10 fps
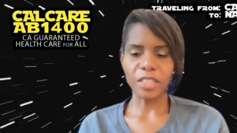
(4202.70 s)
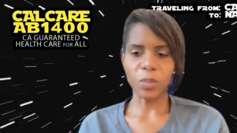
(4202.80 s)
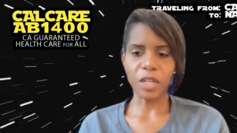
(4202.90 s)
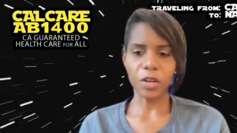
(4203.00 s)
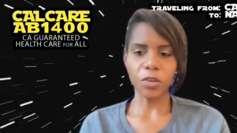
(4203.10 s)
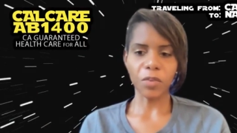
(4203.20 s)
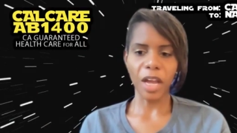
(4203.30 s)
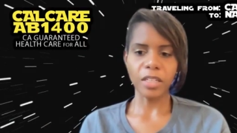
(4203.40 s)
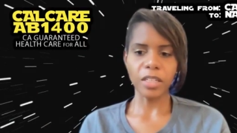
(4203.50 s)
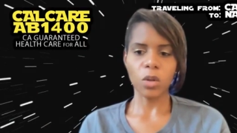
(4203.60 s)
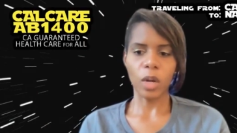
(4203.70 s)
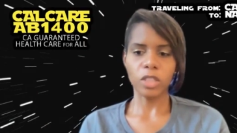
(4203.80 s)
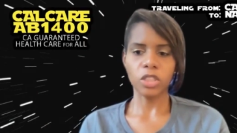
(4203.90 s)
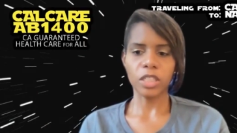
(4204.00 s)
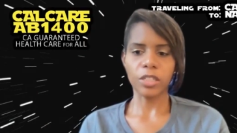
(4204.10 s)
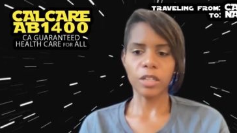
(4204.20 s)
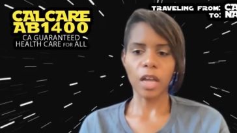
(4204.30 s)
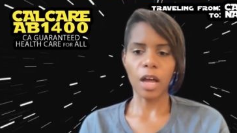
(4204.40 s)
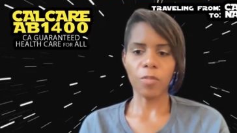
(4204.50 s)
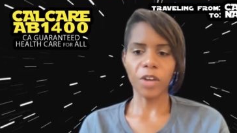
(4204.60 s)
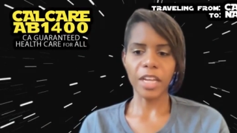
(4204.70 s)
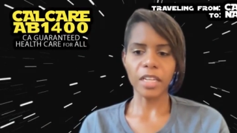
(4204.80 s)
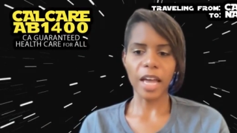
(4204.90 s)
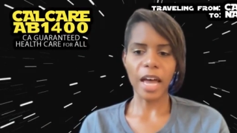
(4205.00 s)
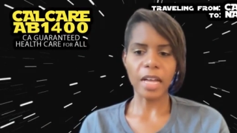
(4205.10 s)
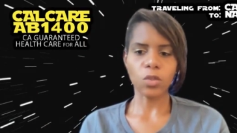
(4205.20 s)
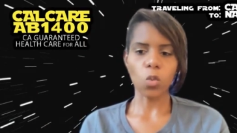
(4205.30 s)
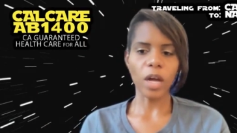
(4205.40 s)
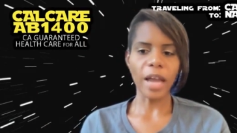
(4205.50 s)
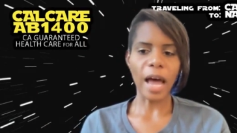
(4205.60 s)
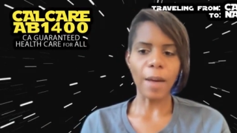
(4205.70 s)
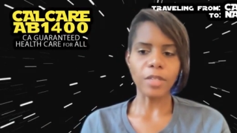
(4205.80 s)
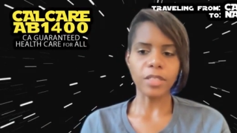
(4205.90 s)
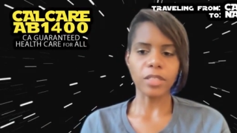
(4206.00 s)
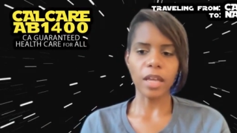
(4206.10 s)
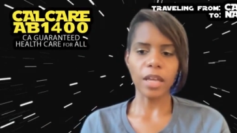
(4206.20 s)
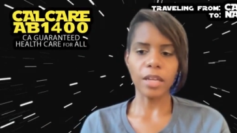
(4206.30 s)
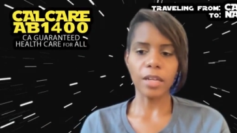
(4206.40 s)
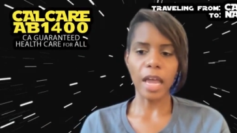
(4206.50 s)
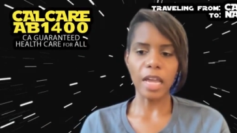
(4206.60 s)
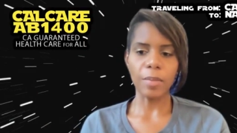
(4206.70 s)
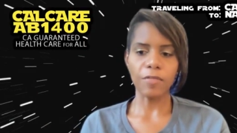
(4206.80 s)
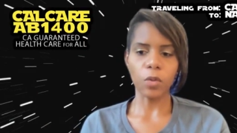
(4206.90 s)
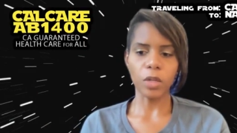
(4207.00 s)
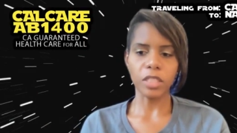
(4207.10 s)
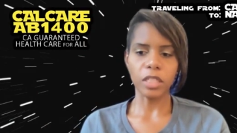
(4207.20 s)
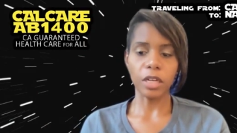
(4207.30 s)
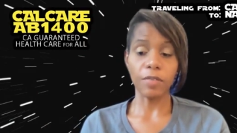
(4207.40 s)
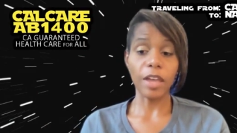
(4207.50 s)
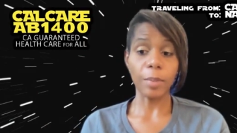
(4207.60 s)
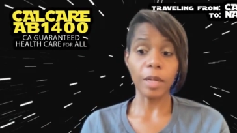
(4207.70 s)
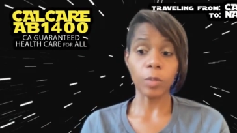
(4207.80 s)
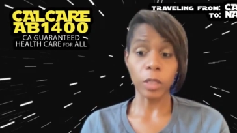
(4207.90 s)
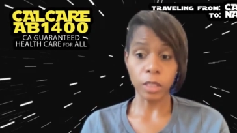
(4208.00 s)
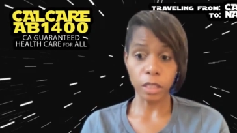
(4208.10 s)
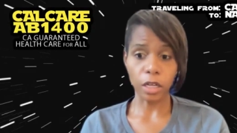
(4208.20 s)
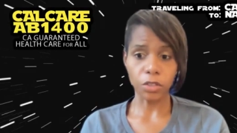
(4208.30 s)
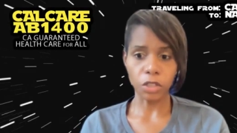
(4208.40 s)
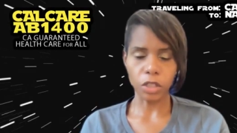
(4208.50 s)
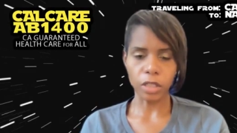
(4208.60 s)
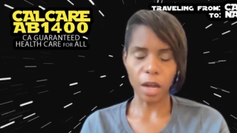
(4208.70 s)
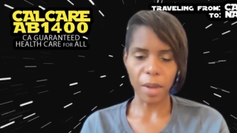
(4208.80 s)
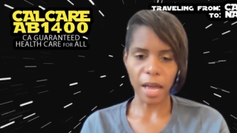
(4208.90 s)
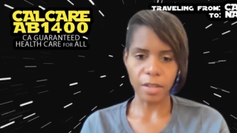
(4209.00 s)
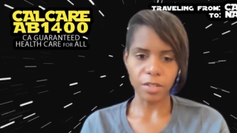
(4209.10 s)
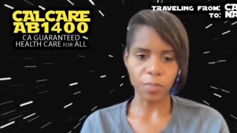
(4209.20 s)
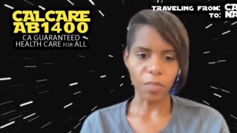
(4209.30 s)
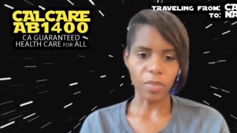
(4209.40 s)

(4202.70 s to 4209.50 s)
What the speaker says: just want to go to Randy's question. Randy asks, what happens in if AB 1400 should not pass?